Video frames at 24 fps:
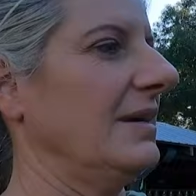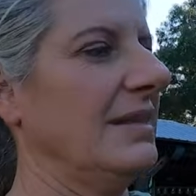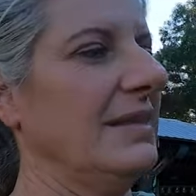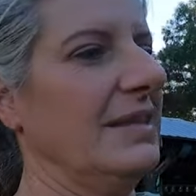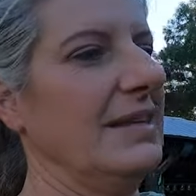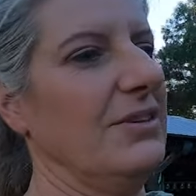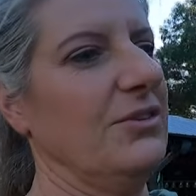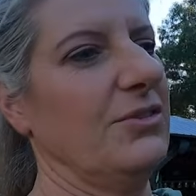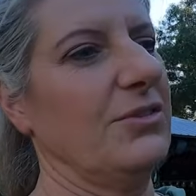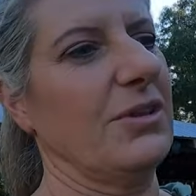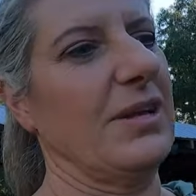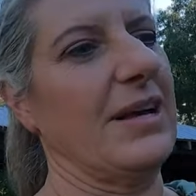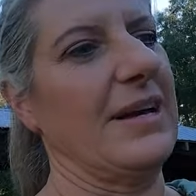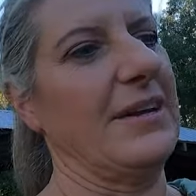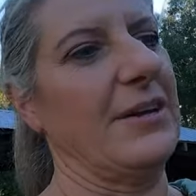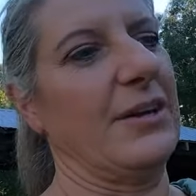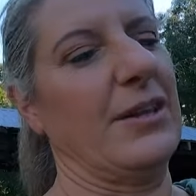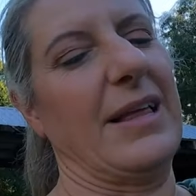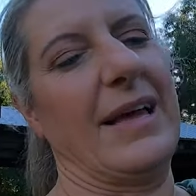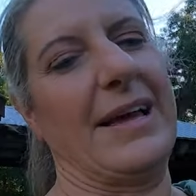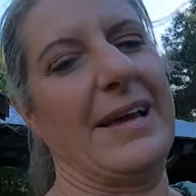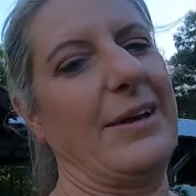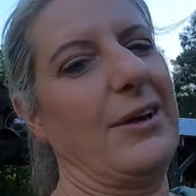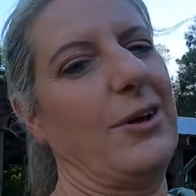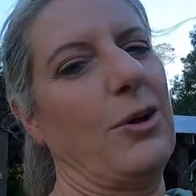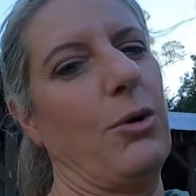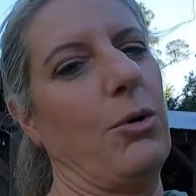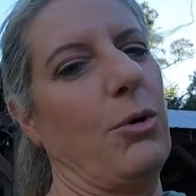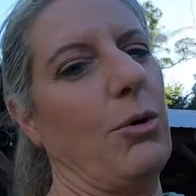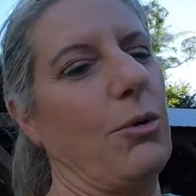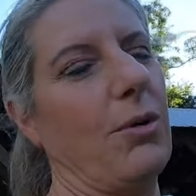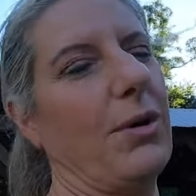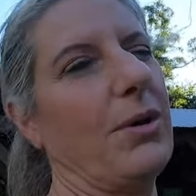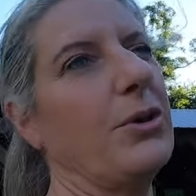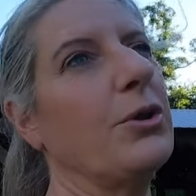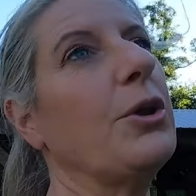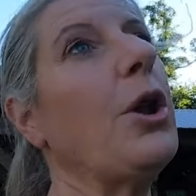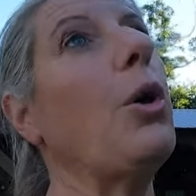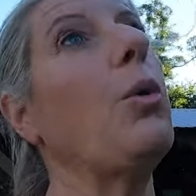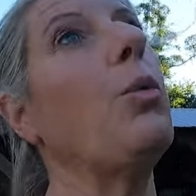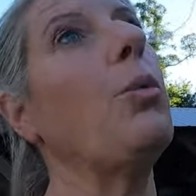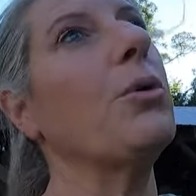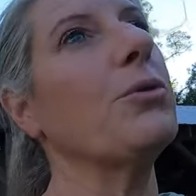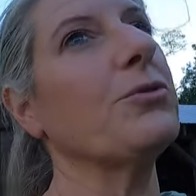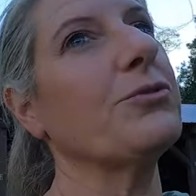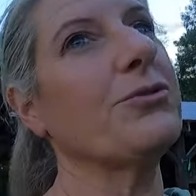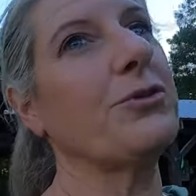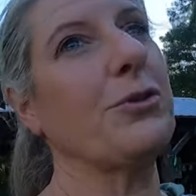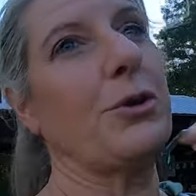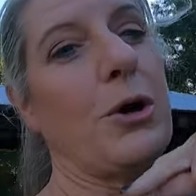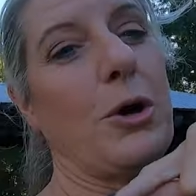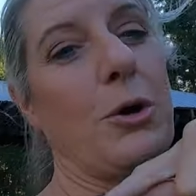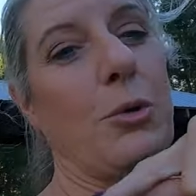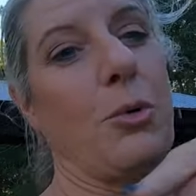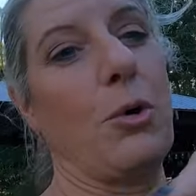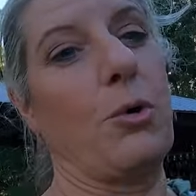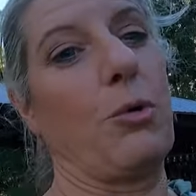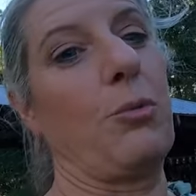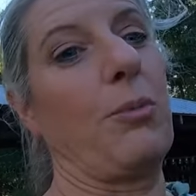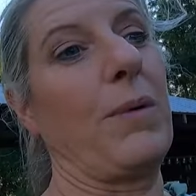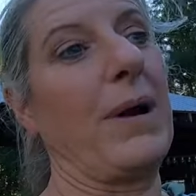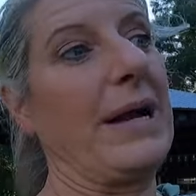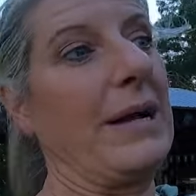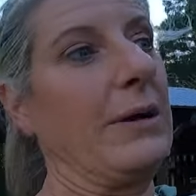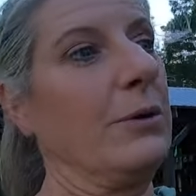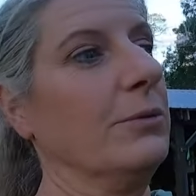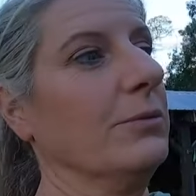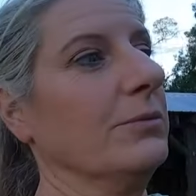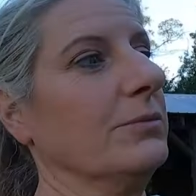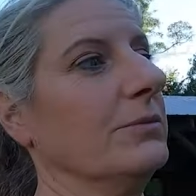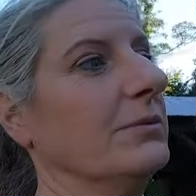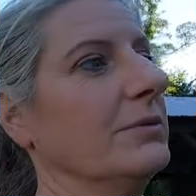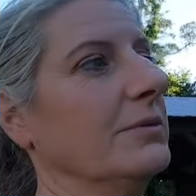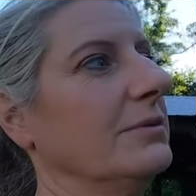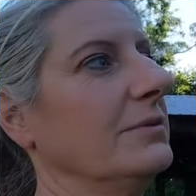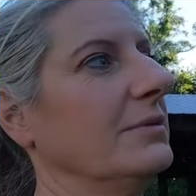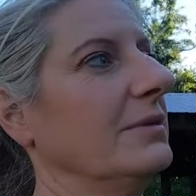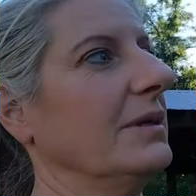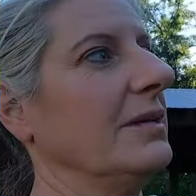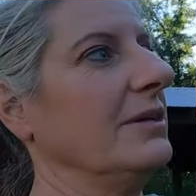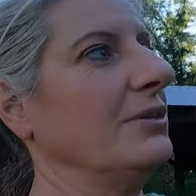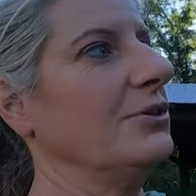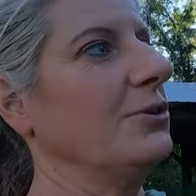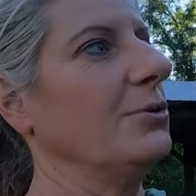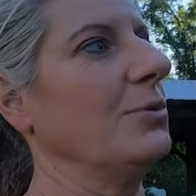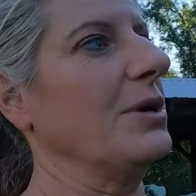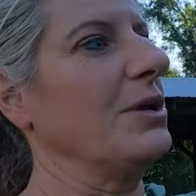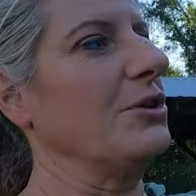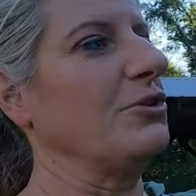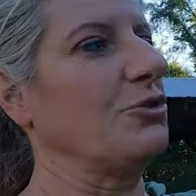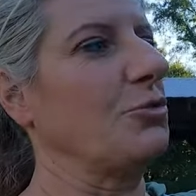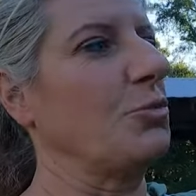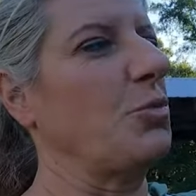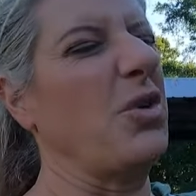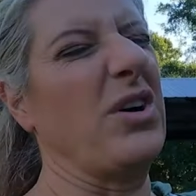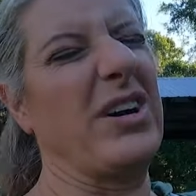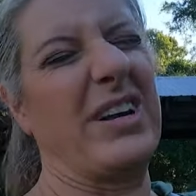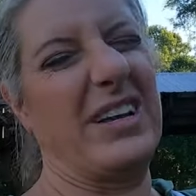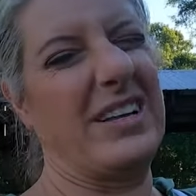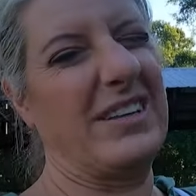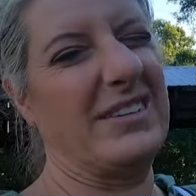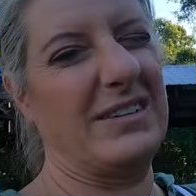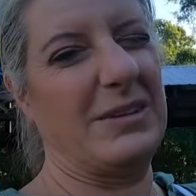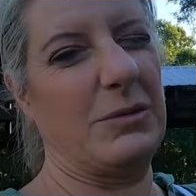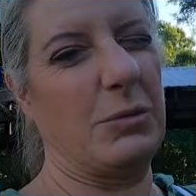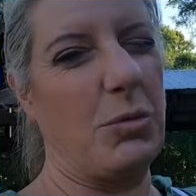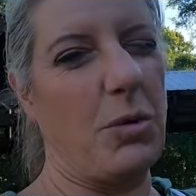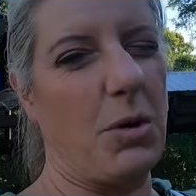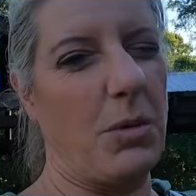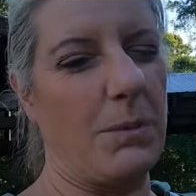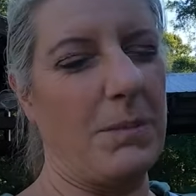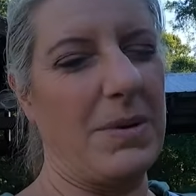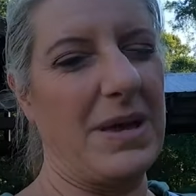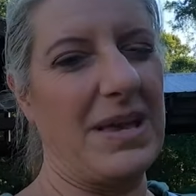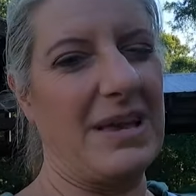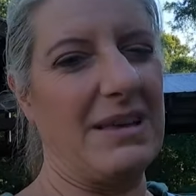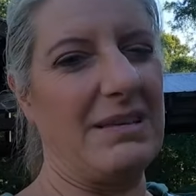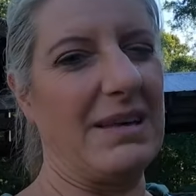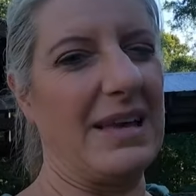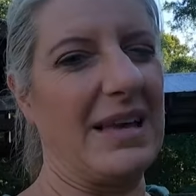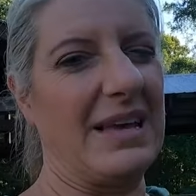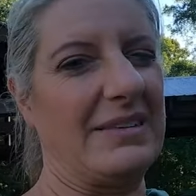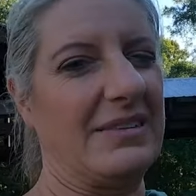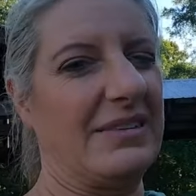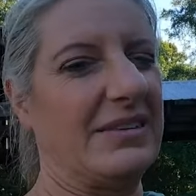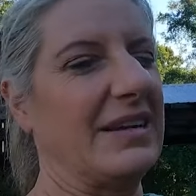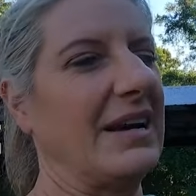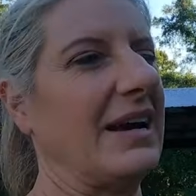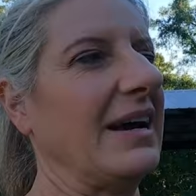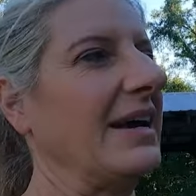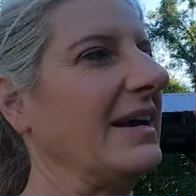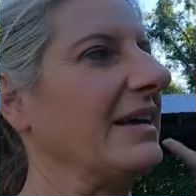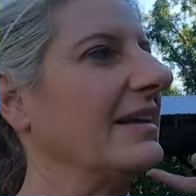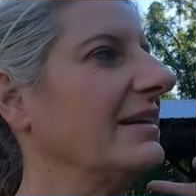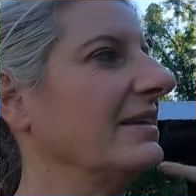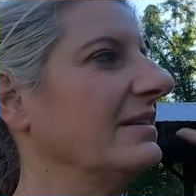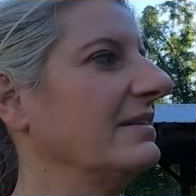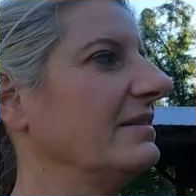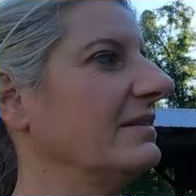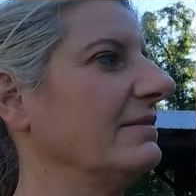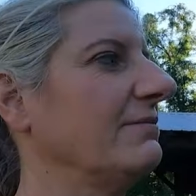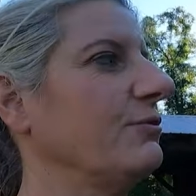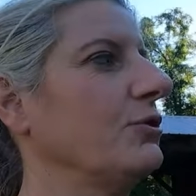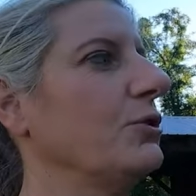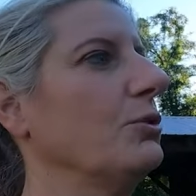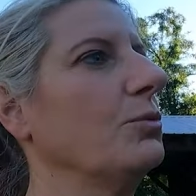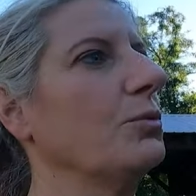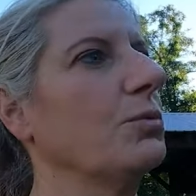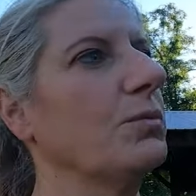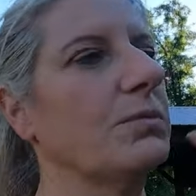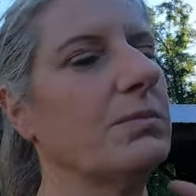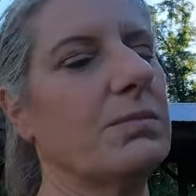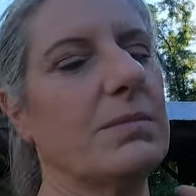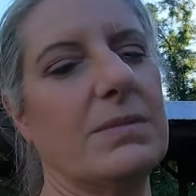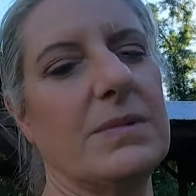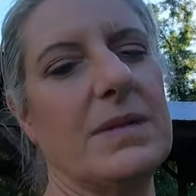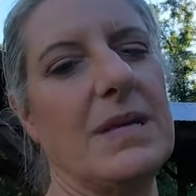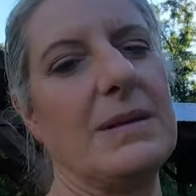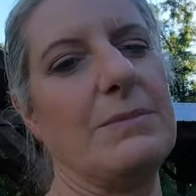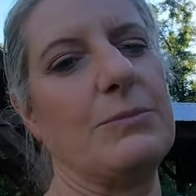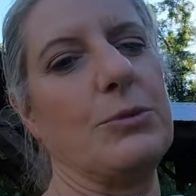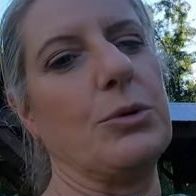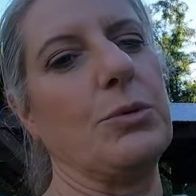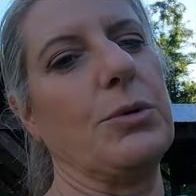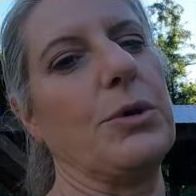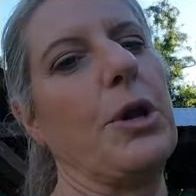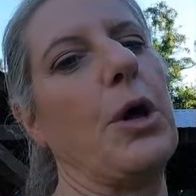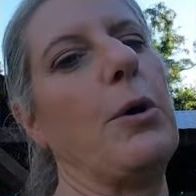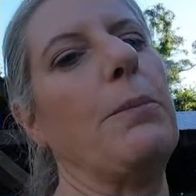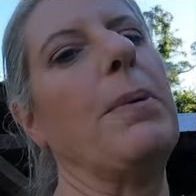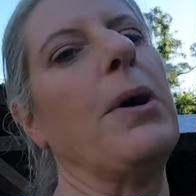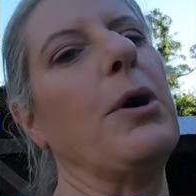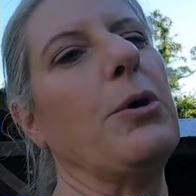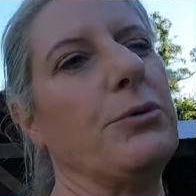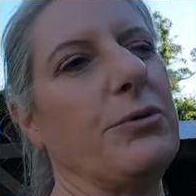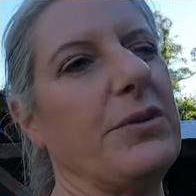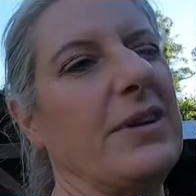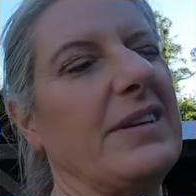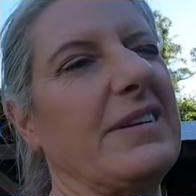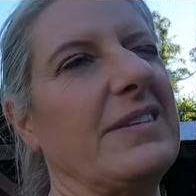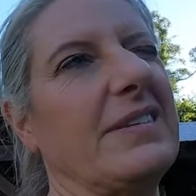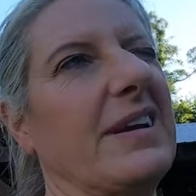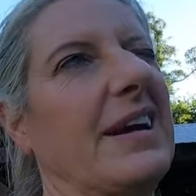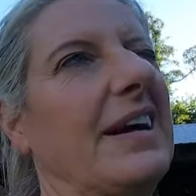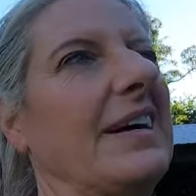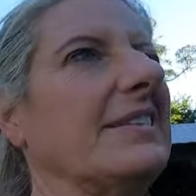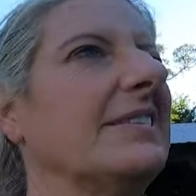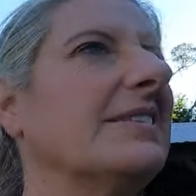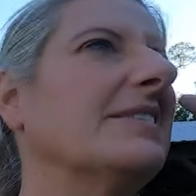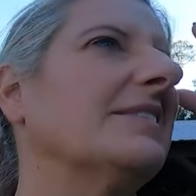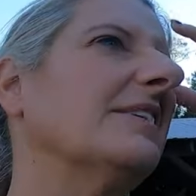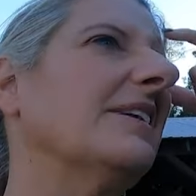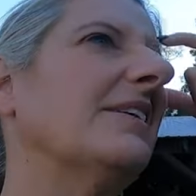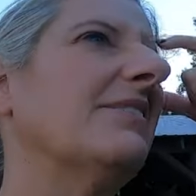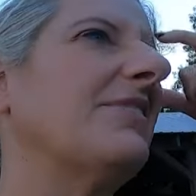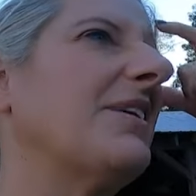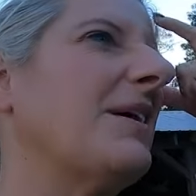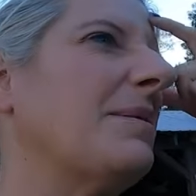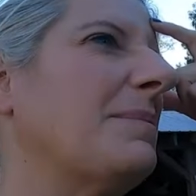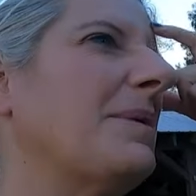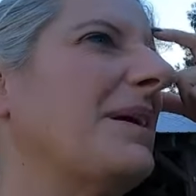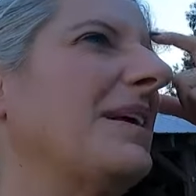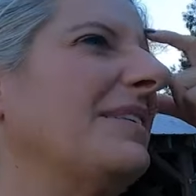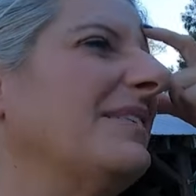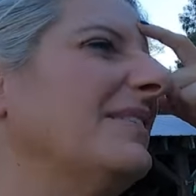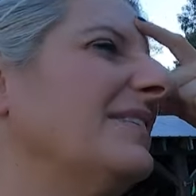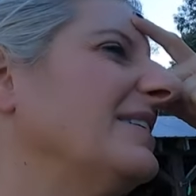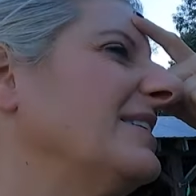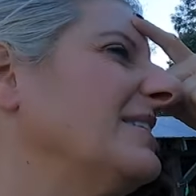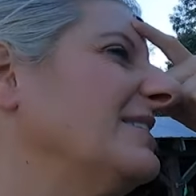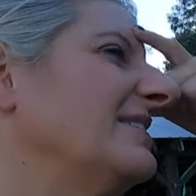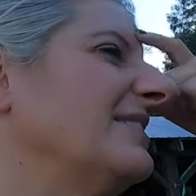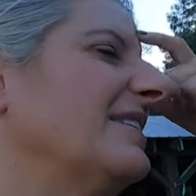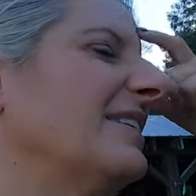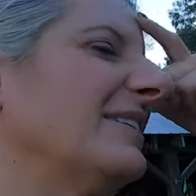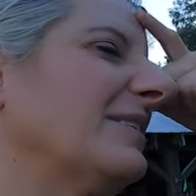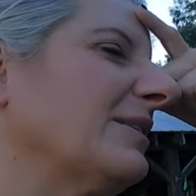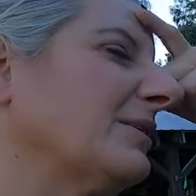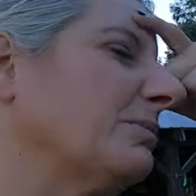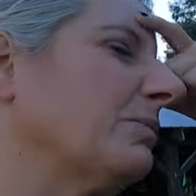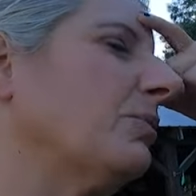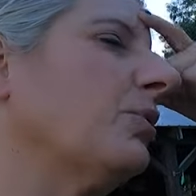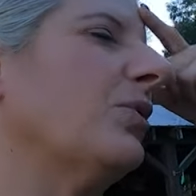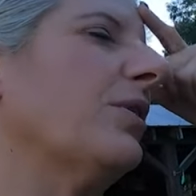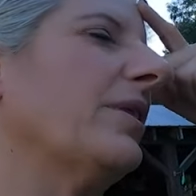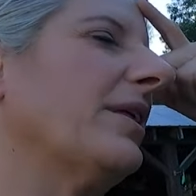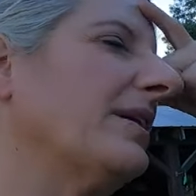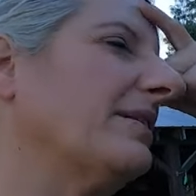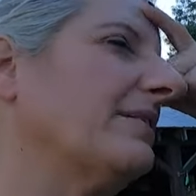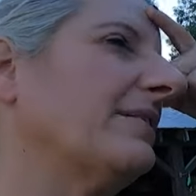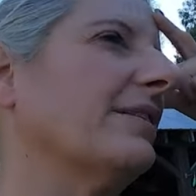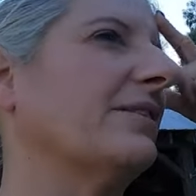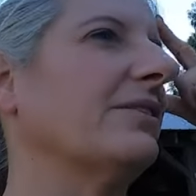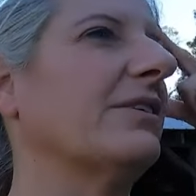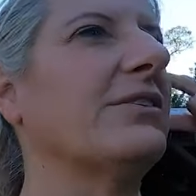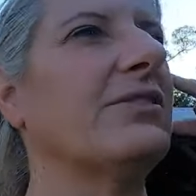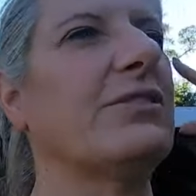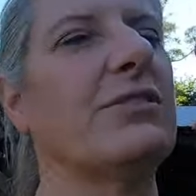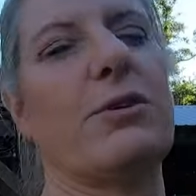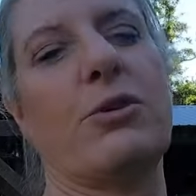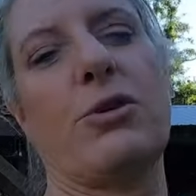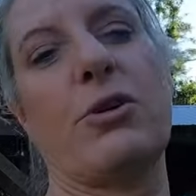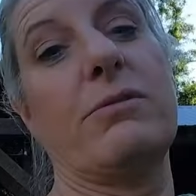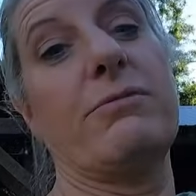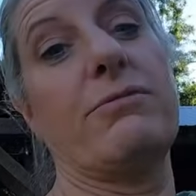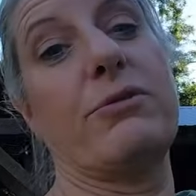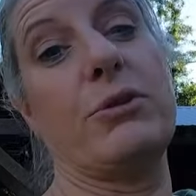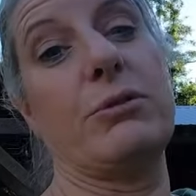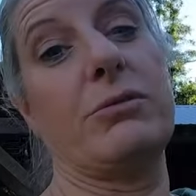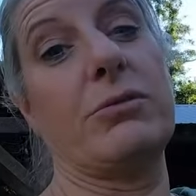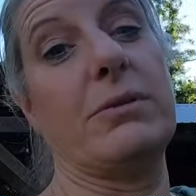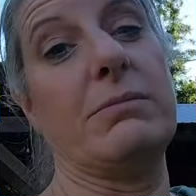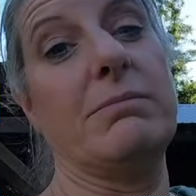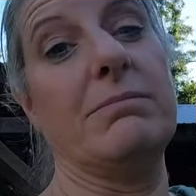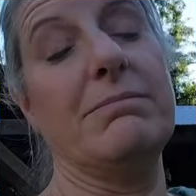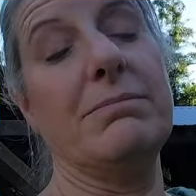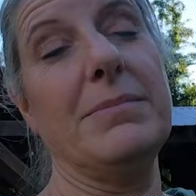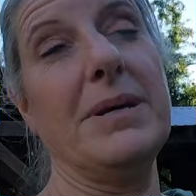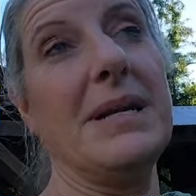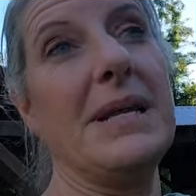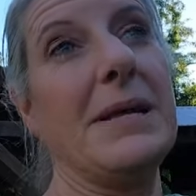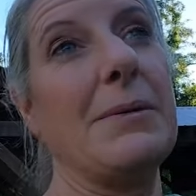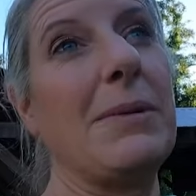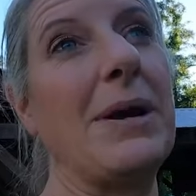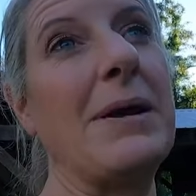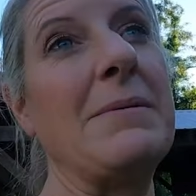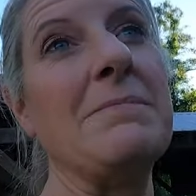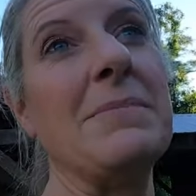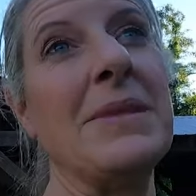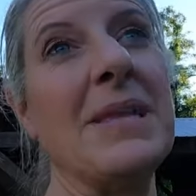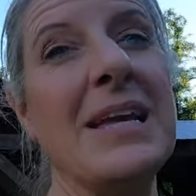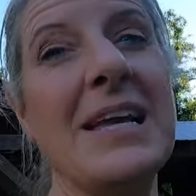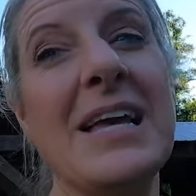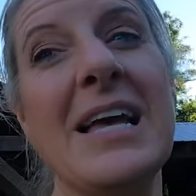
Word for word: and then kind of like go, you don't want to go around and do each one because it won't be as tight as if you keep doing opposing sides, if that makes any sense. Boy, that sounded so confusing. But anyway,